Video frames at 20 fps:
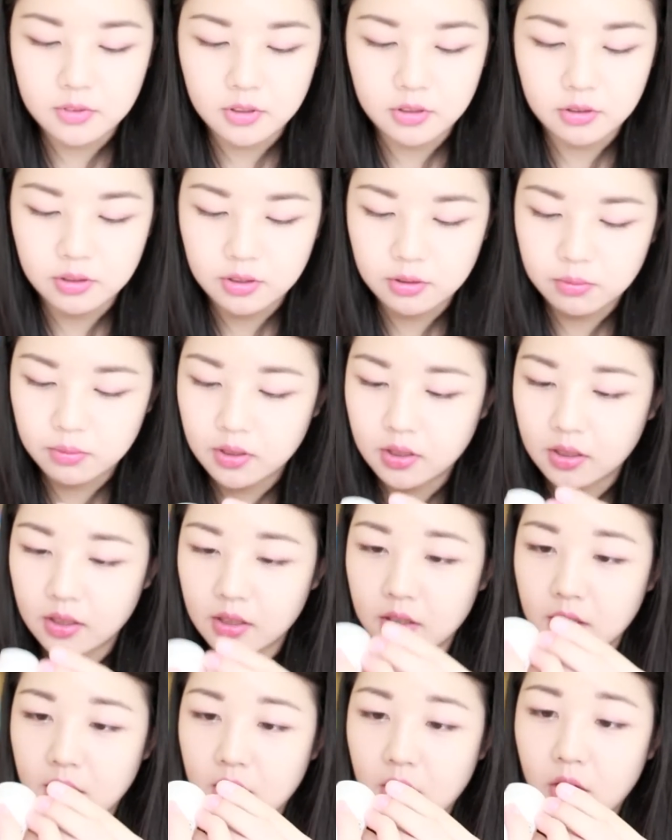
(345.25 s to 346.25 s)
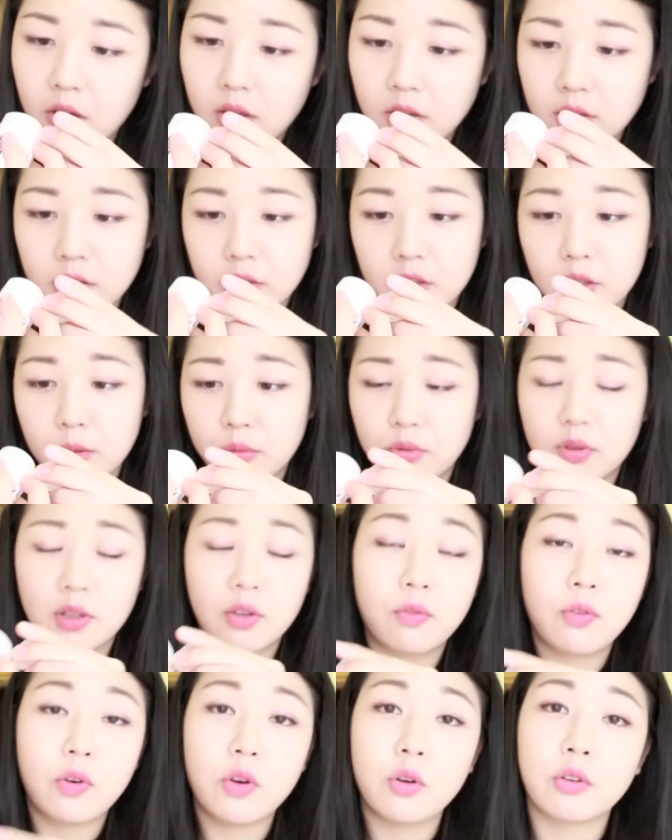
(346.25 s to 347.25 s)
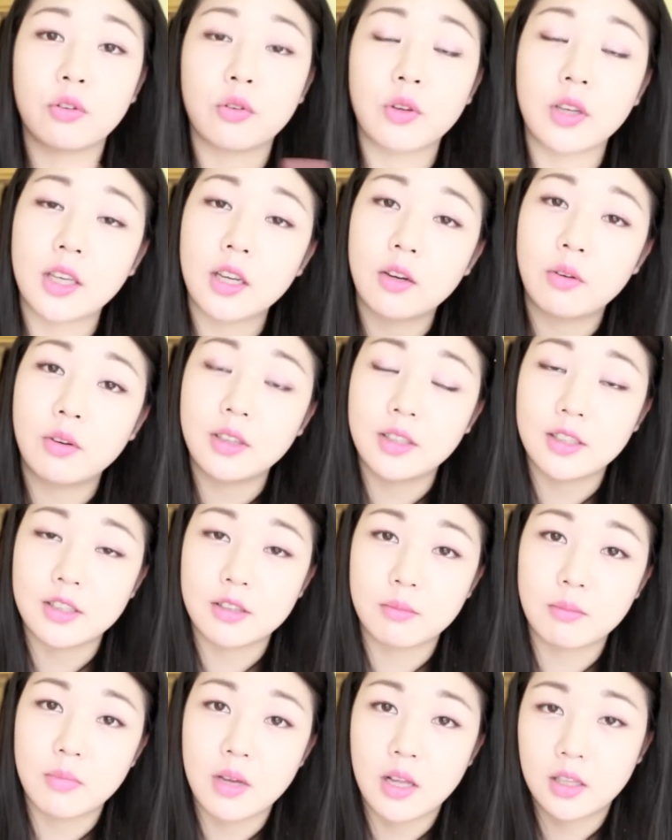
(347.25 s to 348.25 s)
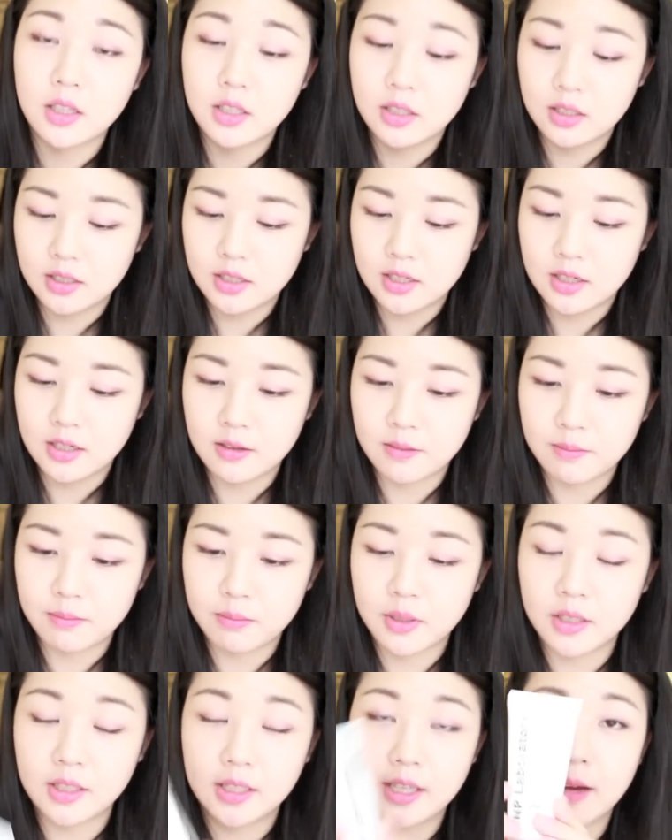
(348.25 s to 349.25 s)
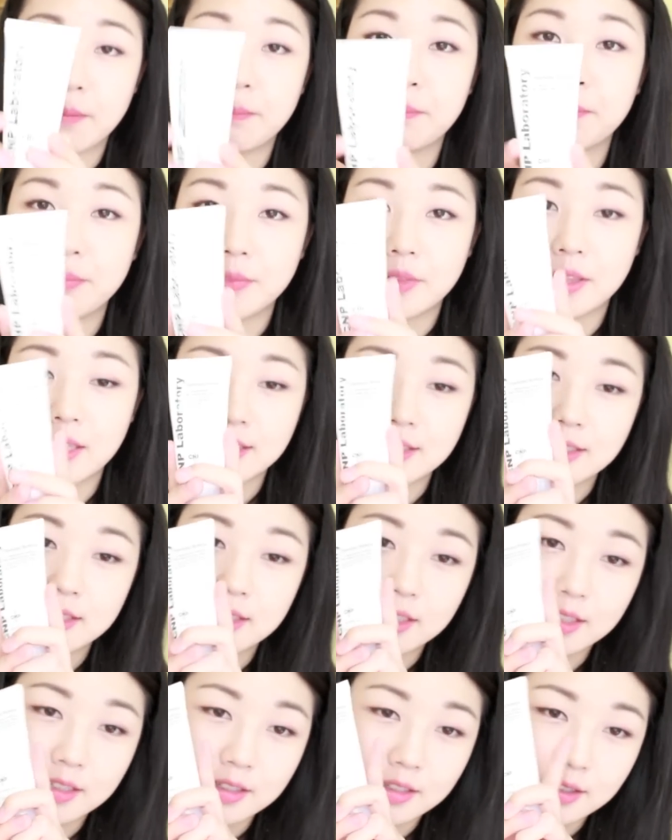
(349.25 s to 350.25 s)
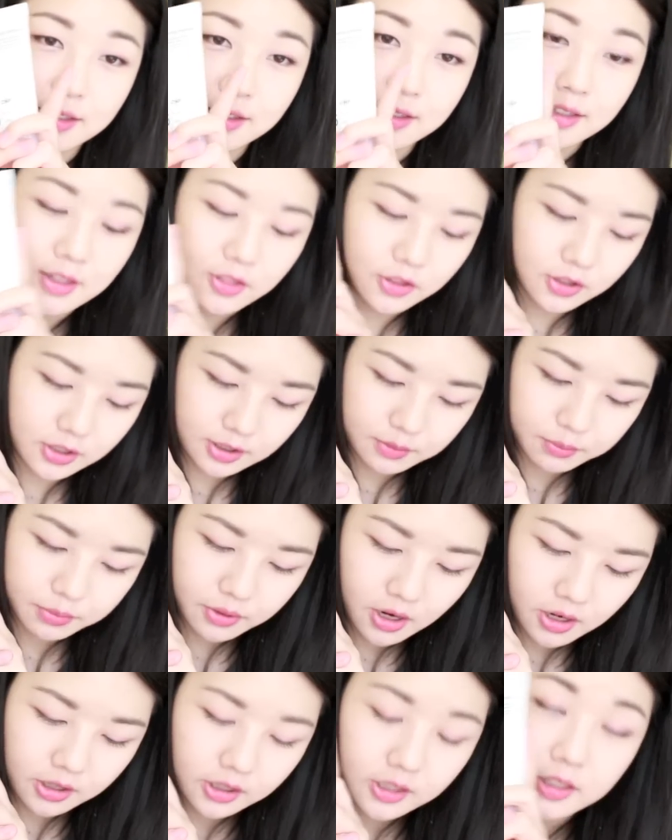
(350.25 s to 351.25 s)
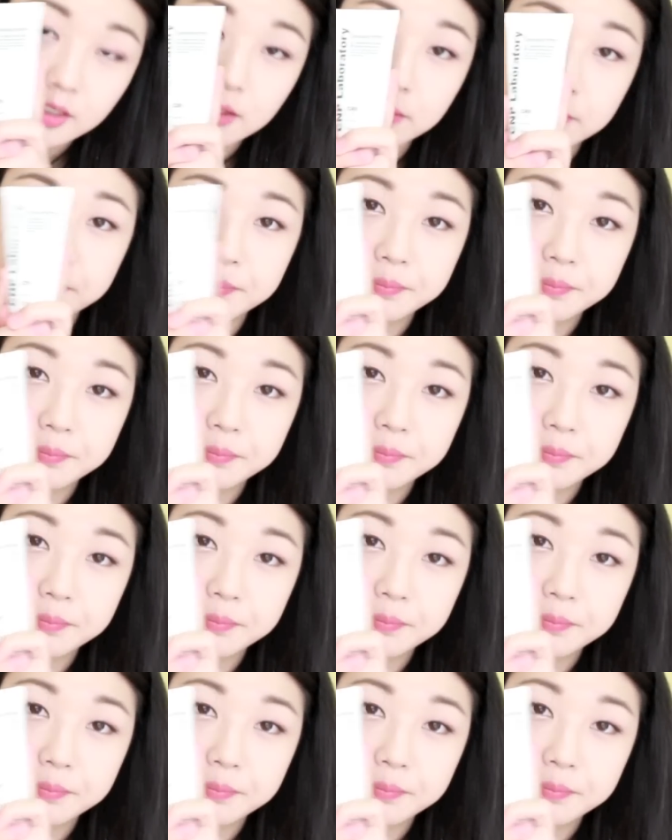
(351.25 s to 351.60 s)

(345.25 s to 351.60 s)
this one also comes with a foil, so I can't really smell it. But yeah, that's the third product.